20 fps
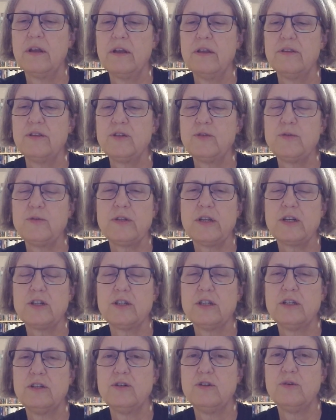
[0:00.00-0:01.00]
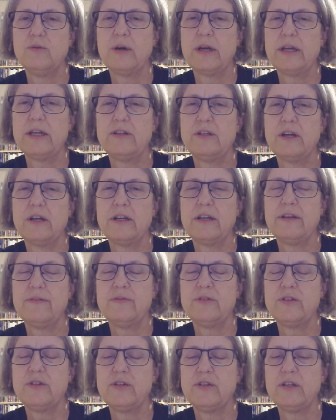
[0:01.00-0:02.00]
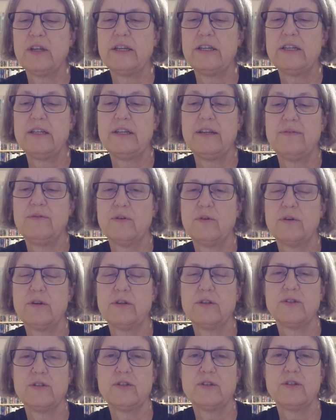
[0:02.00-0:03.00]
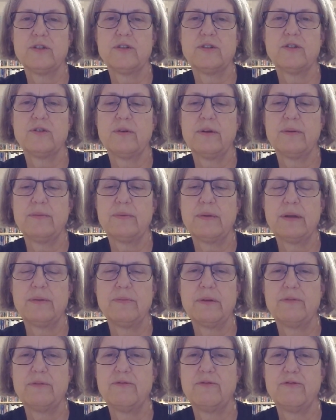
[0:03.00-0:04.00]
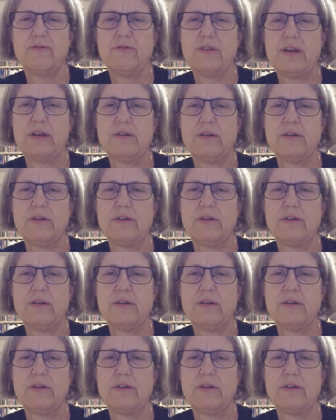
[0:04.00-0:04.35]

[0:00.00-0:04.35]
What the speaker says: This was actually new. I had not even seen. I didn't even know it existed. So I found